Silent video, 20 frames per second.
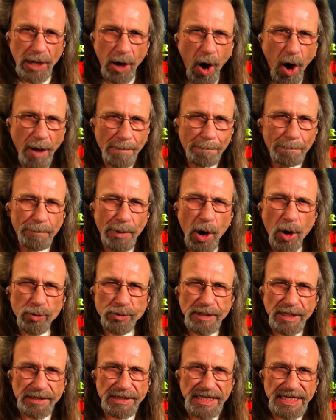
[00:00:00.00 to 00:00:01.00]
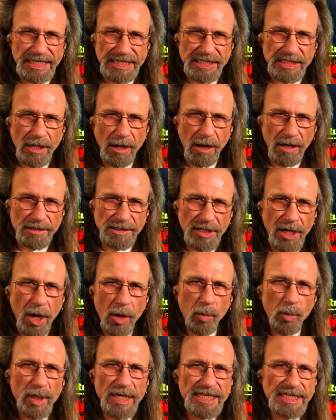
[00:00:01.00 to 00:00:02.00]
on both of these songs,
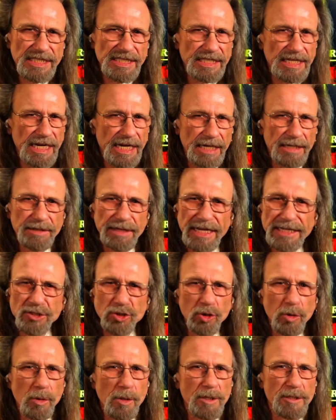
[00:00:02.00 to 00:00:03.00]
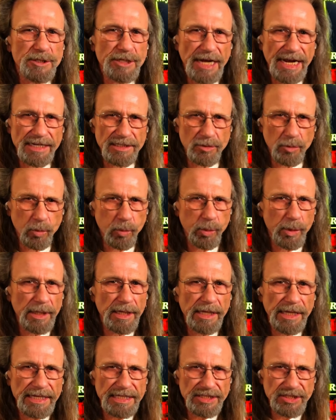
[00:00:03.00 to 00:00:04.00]
we see that George has
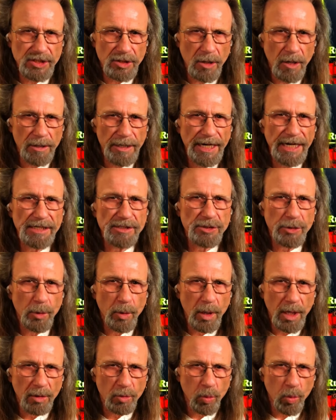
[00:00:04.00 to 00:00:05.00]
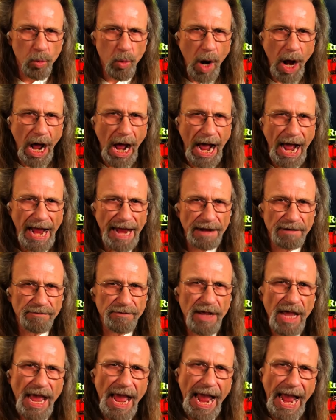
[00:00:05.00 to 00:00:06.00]
really starting to arrive
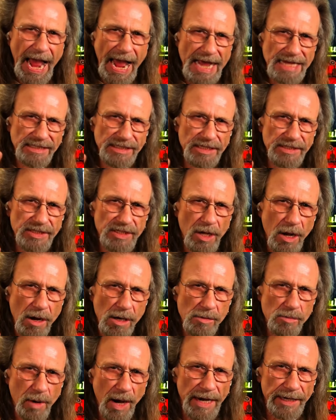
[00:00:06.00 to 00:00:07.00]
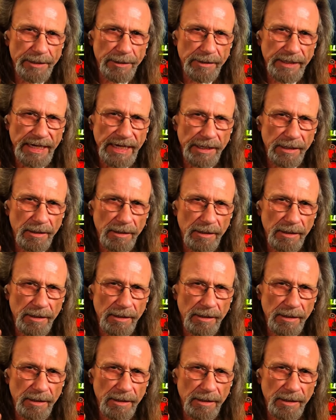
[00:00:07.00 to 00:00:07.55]
as a songwriter here,